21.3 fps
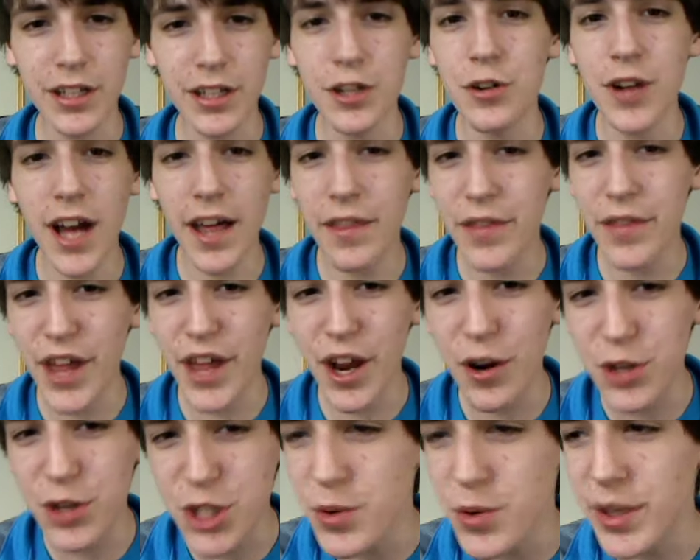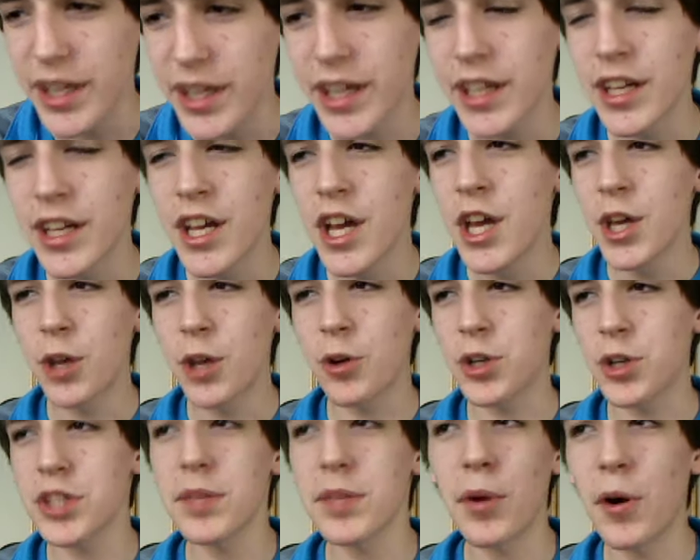You're not there doing it. You're
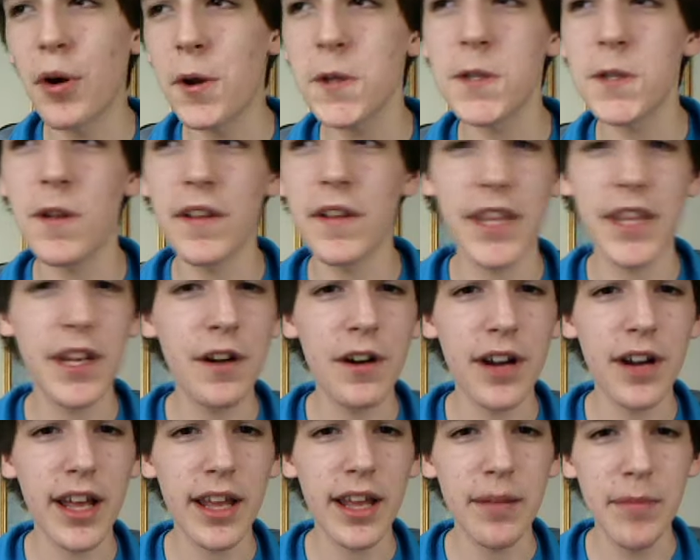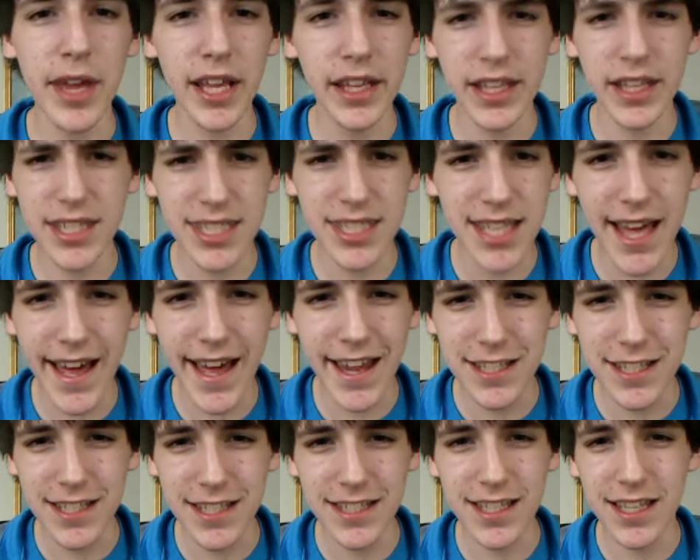just a person on the internet making a
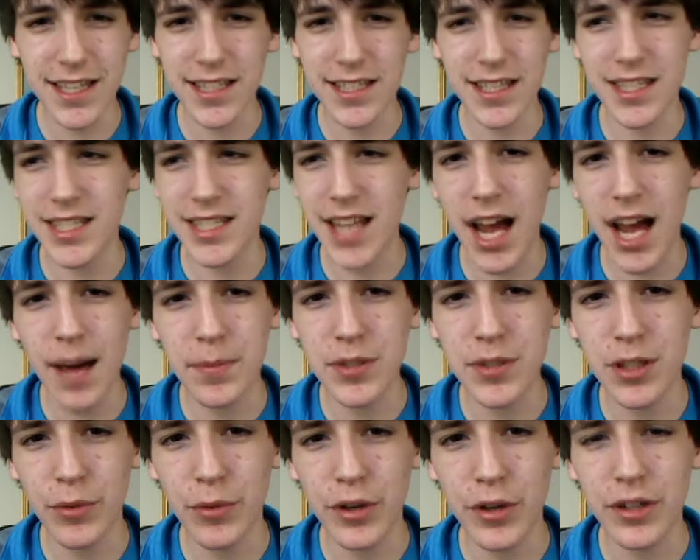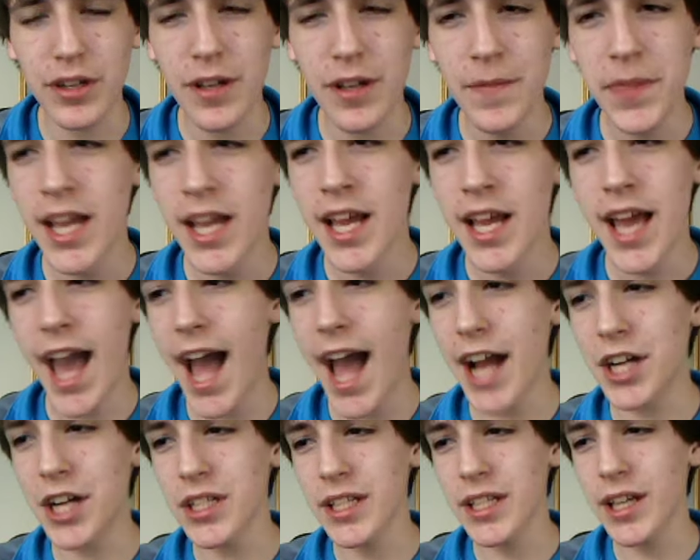status that says to stop someone.
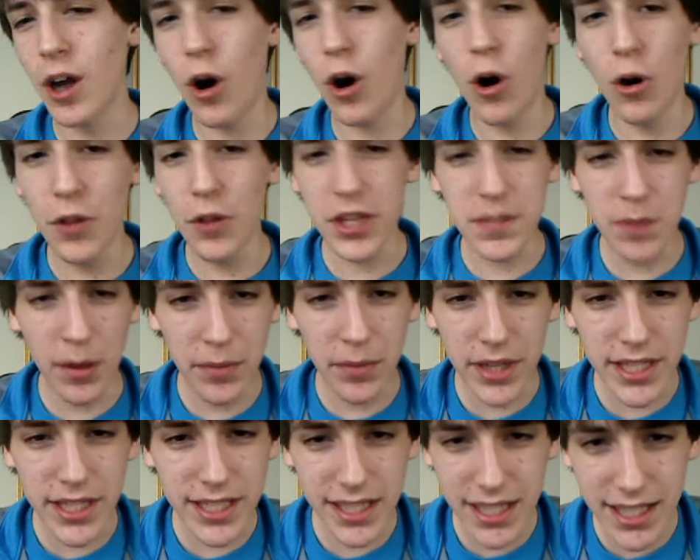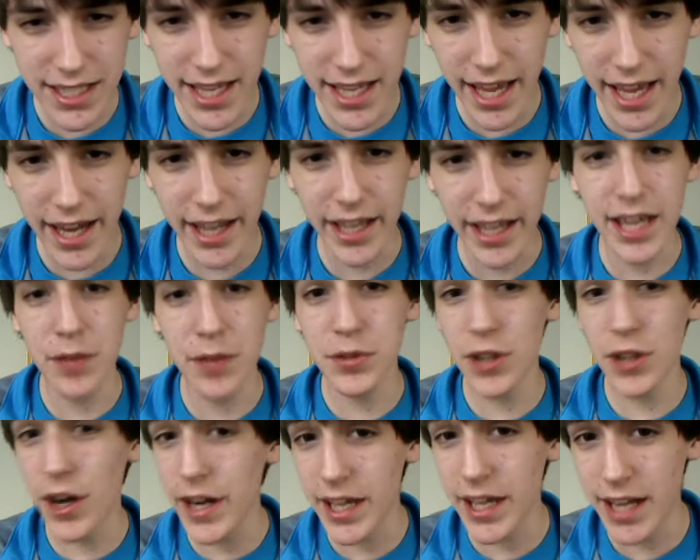Actually, all this publicity he's getting, he
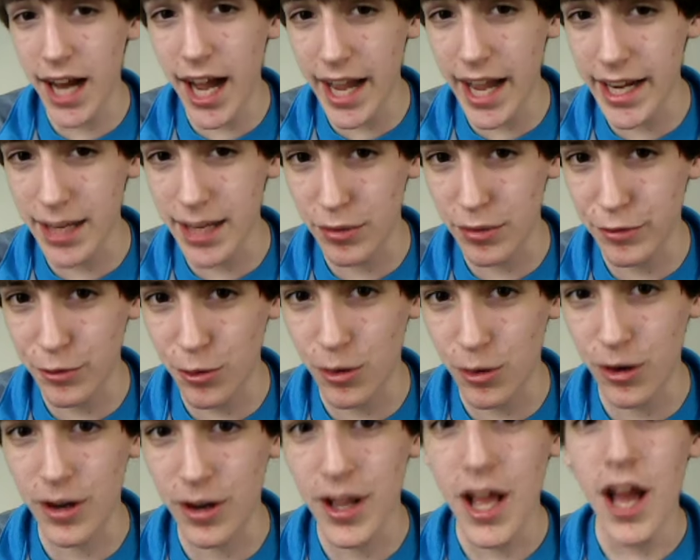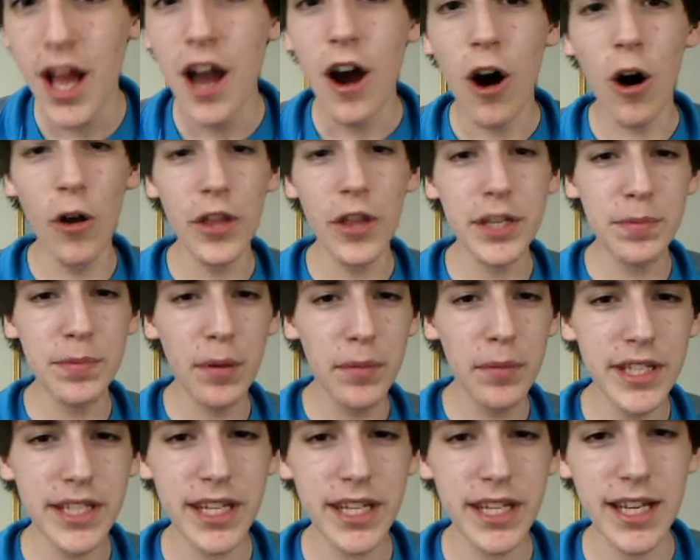was already in hiding before. All this
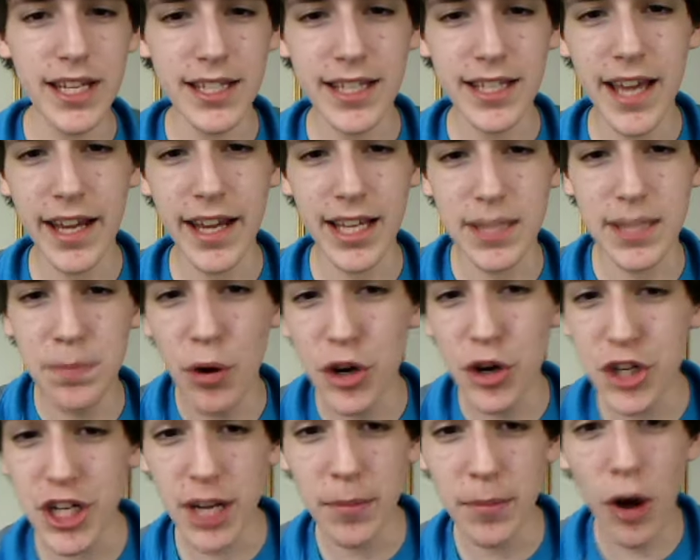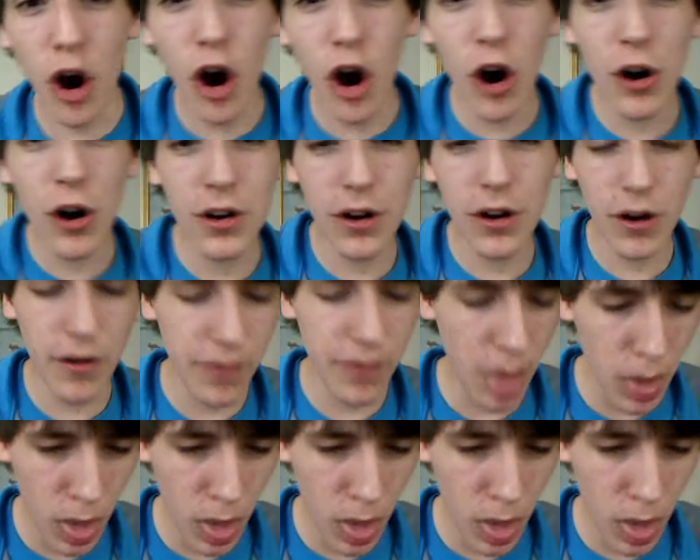publicity he's getting is pushing him farther